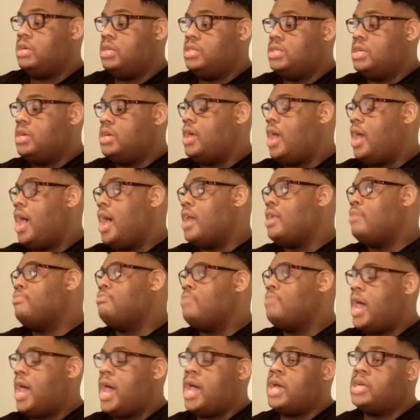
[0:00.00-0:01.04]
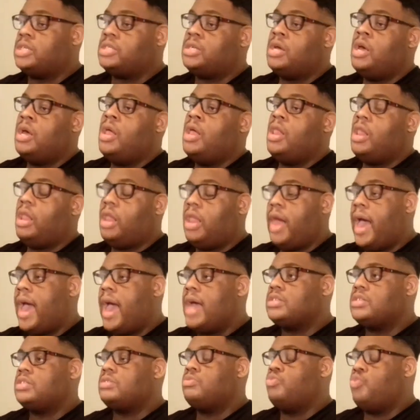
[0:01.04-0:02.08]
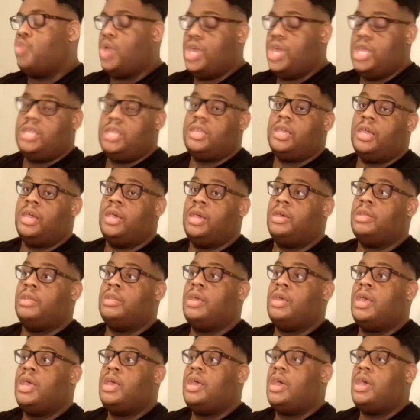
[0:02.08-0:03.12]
He did have a match last weekend